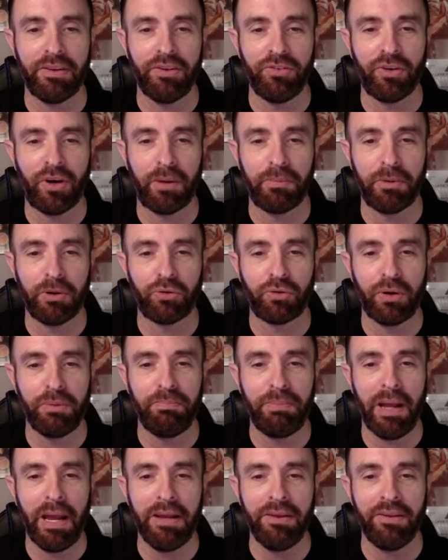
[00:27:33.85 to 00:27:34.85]
his armor is
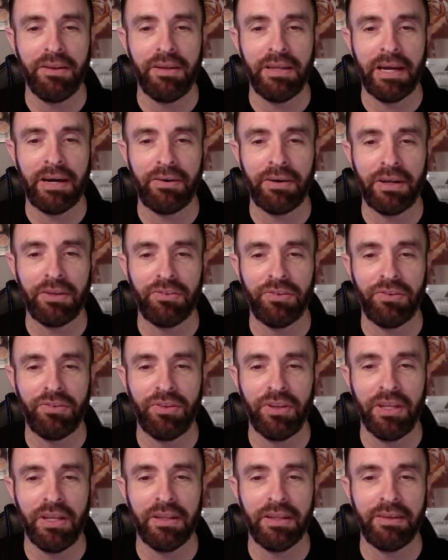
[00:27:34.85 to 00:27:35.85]
repainted and how he has
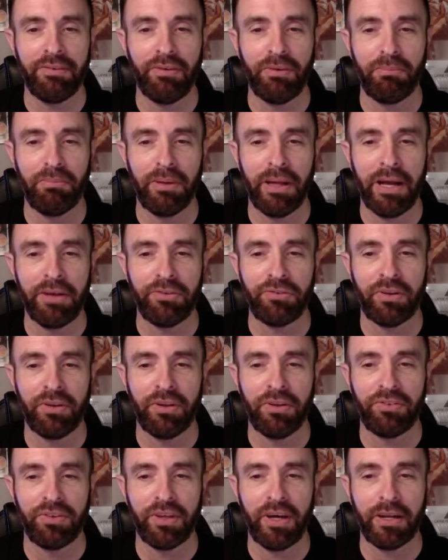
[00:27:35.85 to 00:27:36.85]
his E11 blaster and
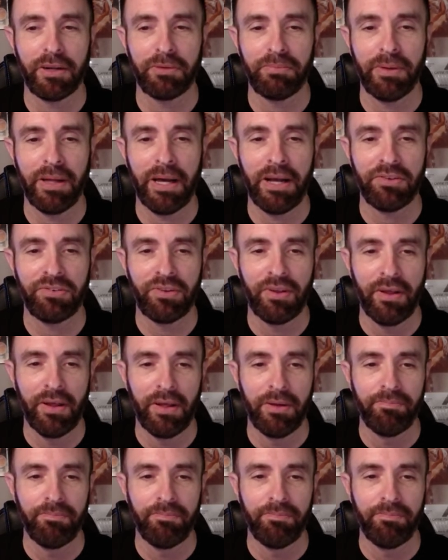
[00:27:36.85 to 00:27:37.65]
the Sonic Blast.